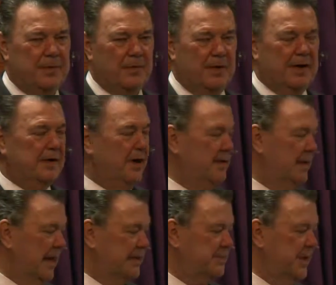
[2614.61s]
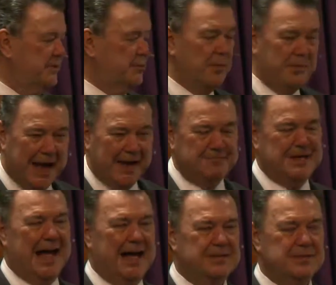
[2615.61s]
What no unites means we're
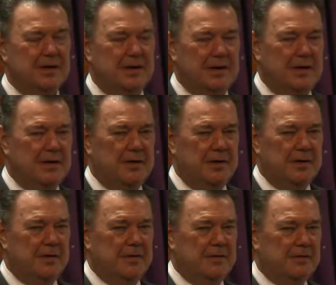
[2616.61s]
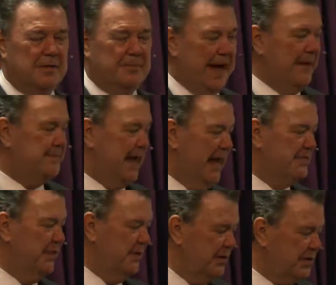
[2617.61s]
baptized. We're baptized
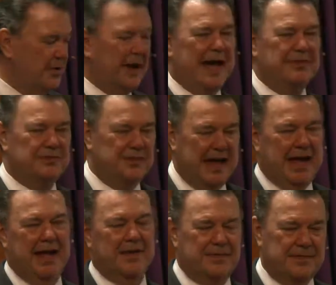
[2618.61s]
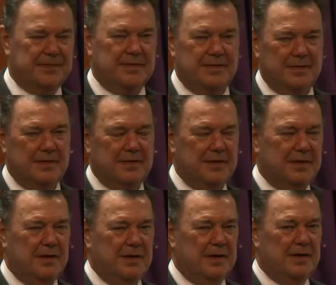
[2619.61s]
into Christ's death.
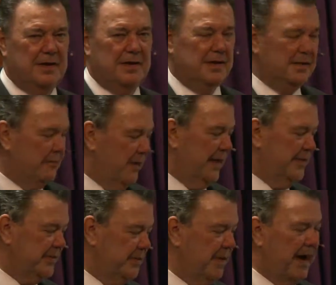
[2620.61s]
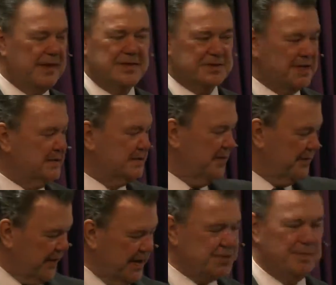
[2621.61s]
Why? That the body of the sins of the
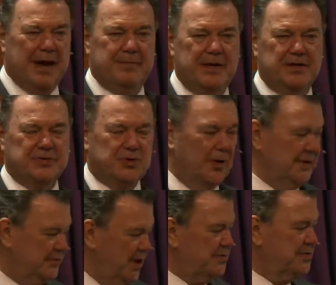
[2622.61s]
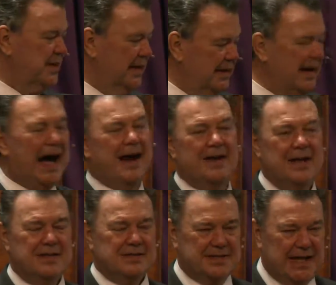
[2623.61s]
flesh might be destroyed. Jesus did not
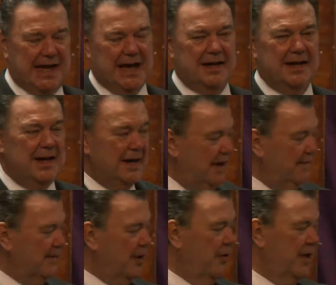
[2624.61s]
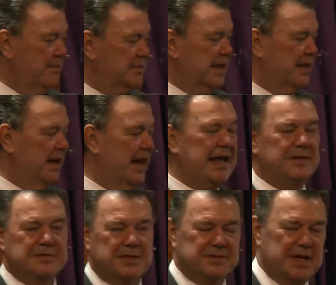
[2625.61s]
sin. Even though he was in the
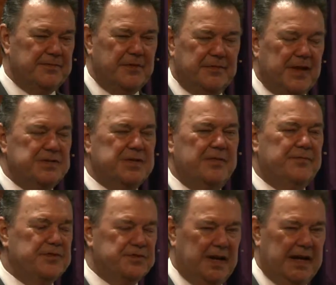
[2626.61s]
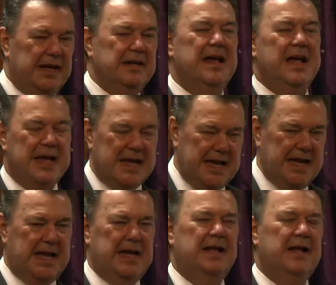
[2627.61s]
likeness of sinful flesh and for sin,
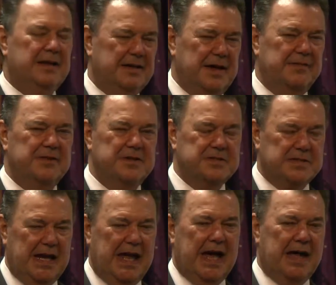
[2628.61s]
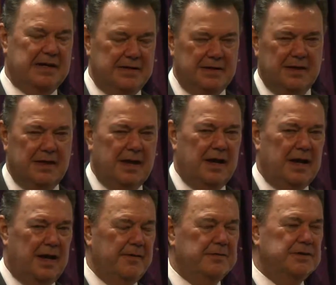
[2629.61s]
he never sinned.
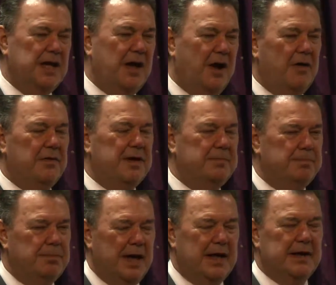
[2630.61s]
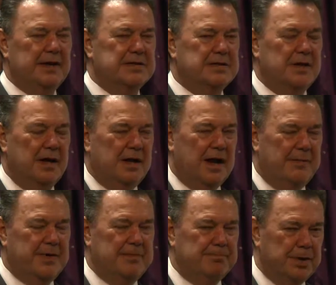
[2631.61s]
He was the only bloodless, I
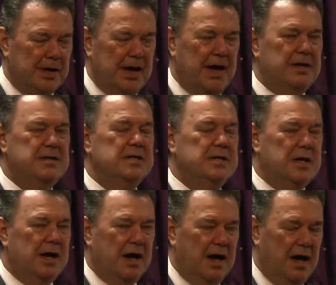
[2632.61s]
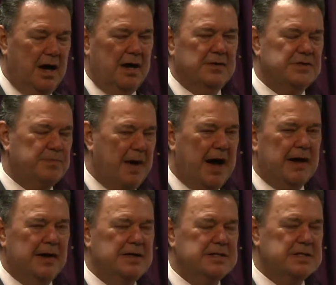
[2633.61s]
mean, blood, uh,
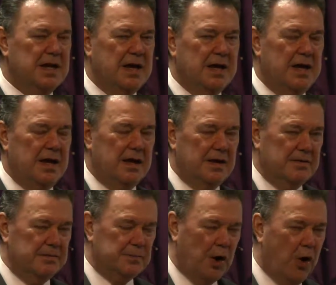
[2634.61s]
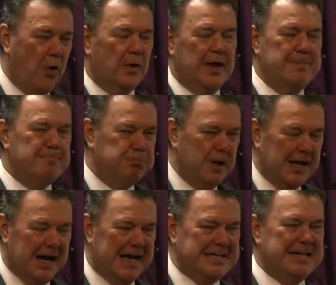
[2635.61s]
spotless, holy
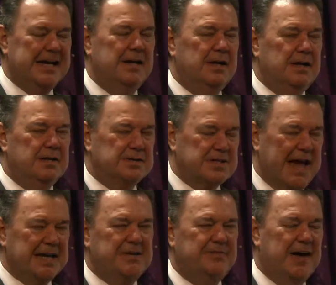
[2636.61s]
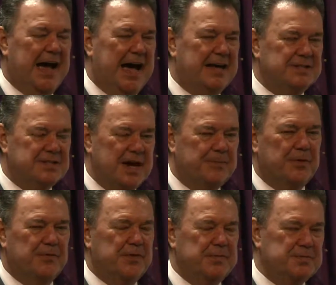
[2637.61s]
blood, sanctified,
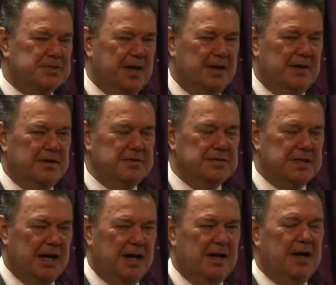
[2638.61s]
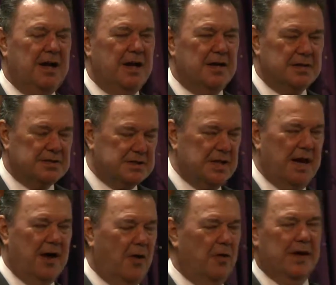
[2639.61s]
separate from sinners, uh,
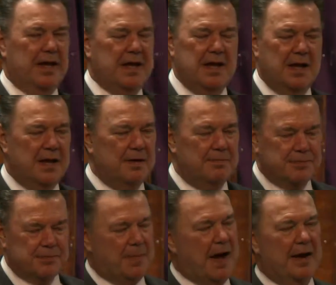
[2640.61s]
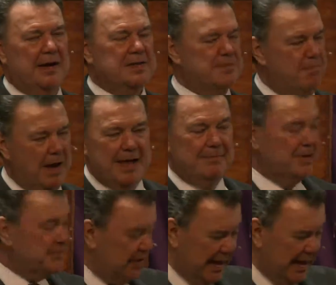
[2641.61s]
holy, spotless, blameless